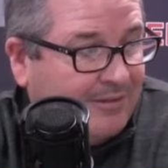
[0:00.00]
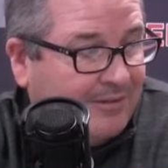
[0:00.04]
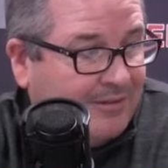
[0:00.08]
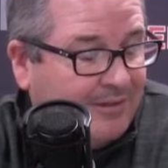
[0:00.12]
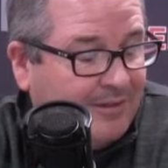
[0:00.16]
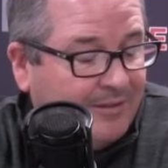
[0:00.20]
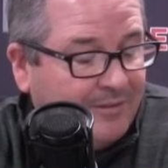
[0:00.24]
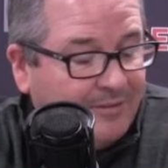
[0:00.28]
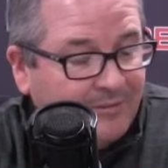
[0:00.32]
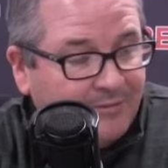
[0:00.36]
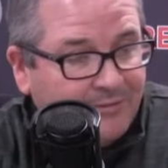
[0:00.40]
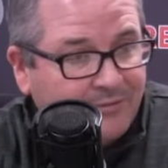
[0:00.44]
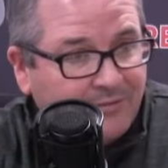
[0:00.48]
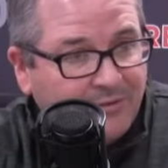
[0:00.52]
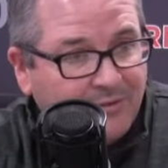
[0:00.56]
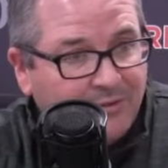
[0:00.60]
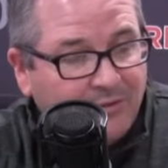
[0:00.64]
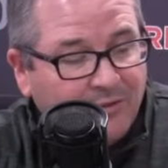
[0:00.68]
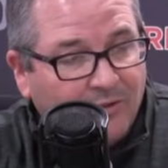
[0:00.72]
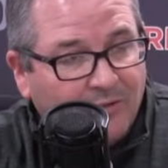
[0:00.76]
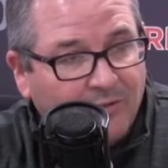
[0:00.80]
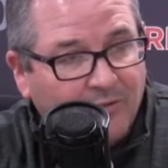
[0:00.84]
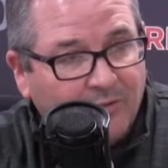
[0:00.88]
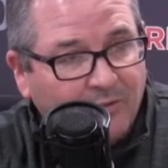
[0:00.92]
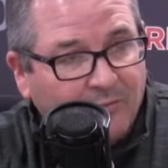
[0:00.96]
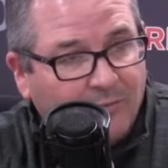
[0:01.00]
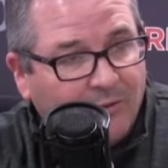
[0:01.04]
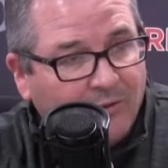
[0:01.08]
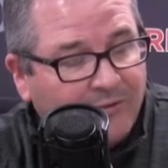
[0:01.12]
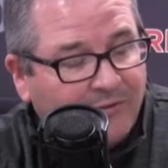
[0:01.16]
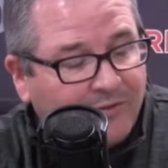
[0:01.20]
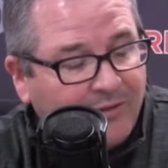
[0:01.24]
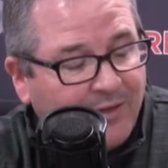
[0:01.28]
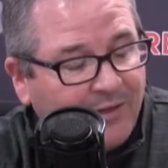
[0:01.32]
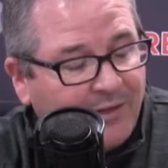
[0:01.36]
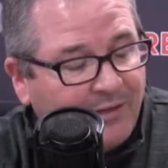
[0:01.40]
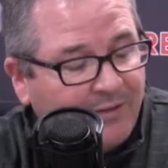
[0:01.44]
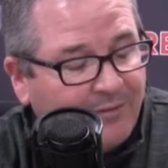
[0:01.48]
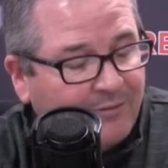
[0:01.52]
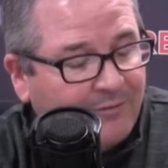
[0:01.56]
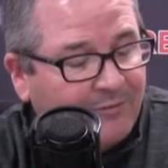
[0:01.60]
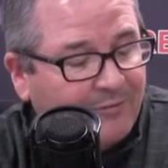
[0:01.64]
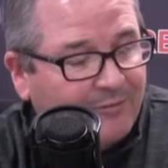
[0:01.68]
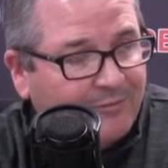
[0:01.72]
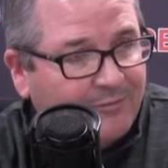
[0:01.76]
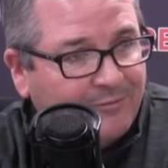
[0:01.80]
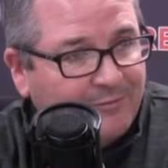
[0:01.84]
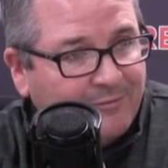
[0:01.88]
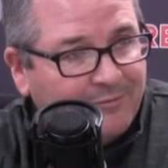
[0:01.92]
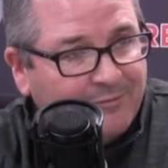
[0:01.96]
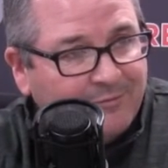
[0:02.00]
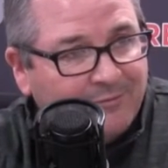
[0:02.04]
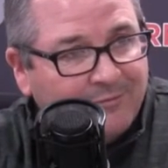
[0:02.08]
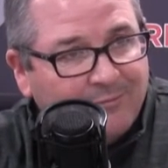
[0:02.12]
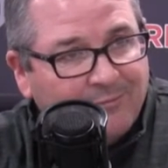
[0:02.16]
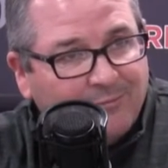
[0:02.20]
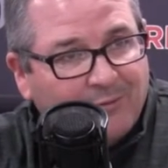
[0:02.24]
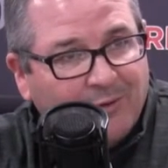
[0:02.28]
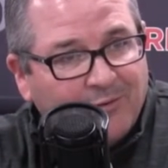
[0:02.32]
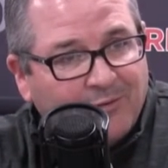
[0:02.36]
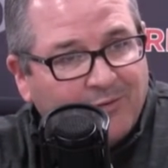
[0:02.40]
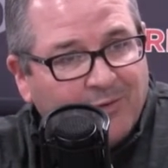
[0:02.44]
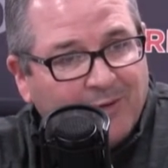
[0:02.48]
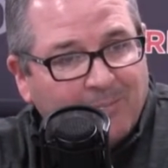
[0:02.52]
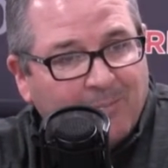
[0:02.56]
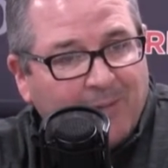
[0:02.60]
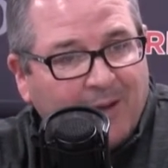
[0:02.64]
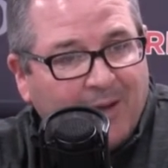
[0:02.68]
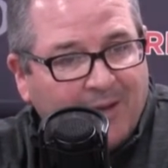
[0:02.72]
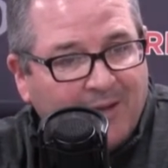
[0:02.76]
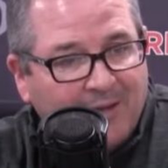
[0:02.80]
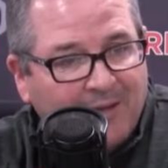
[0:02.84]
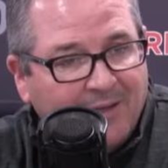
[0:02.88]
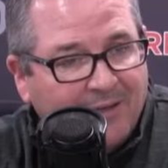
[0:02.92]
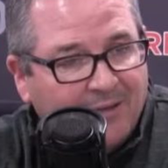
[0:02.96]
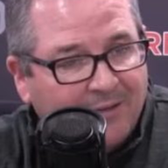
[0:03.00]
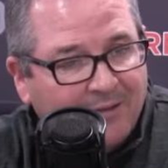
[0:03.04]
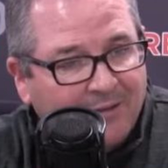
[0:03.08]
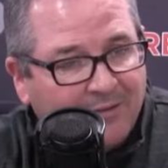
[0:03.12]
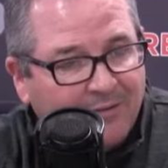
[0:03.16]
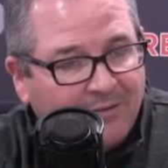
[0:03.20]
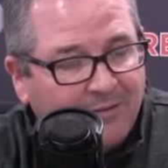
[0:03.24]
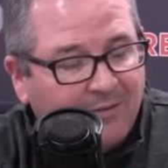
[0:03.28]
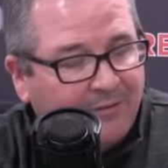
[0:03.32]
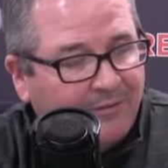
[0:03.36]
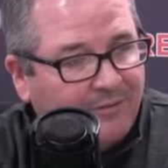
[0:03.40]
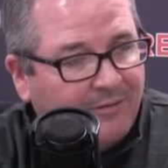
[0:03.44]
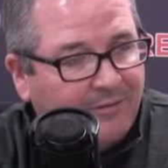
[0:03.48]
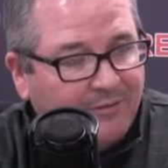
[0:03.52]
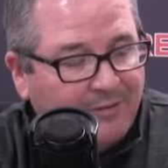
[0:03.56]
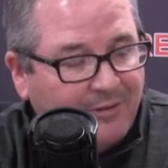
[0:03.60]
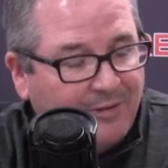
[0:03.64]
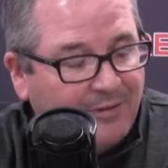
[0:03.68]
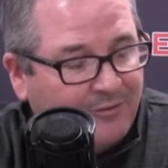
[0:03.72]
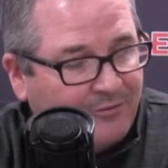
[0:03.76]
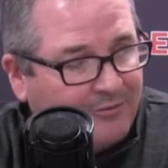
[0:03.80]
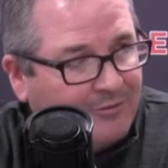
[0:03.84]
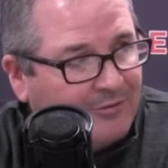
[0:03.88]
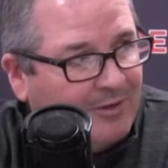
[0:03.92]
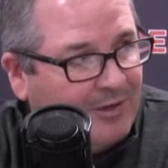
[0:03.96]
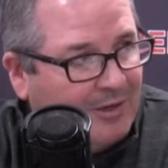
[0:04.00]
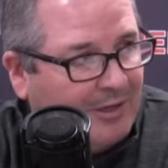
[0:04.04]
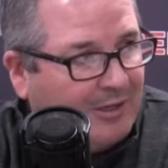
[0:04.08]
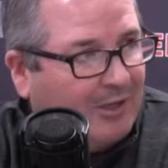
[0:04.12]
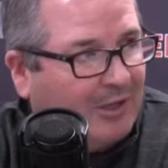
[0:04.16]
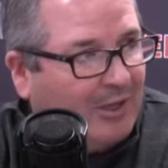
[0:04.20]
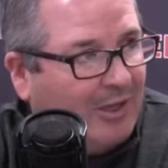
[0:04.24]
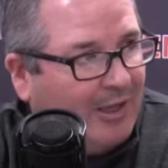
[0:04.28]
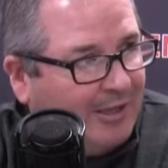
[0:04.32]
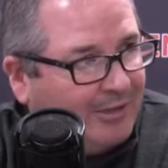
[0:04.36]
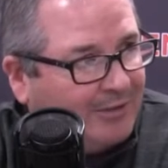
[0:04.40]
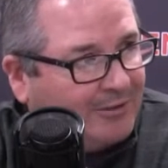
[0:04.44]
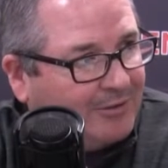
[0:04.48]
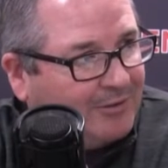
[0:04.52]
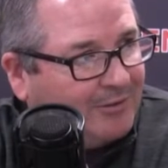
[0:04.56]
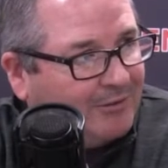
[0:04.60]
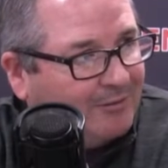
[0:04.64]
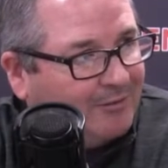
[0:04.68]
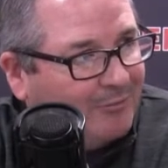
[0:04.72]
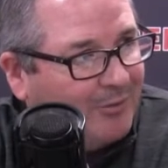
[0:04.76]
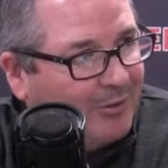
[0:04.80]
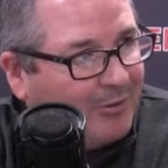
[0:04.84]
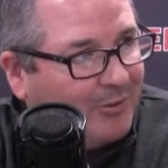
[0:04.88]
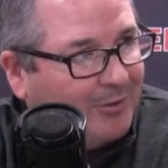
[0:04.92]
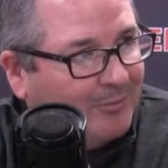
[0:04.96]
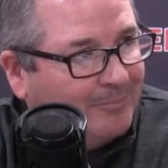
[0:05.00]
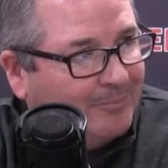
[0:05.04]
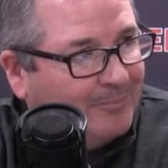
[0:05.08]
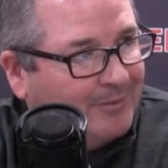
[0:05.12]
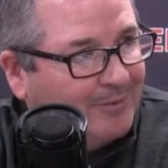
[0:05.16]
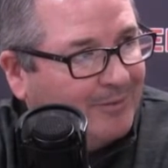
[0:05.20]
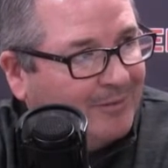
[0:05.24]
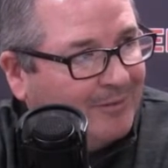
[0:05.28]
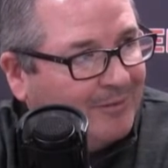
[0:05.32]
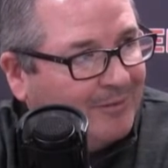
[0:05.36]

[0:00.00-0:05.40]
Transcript: And once they buy in, it clicks with them.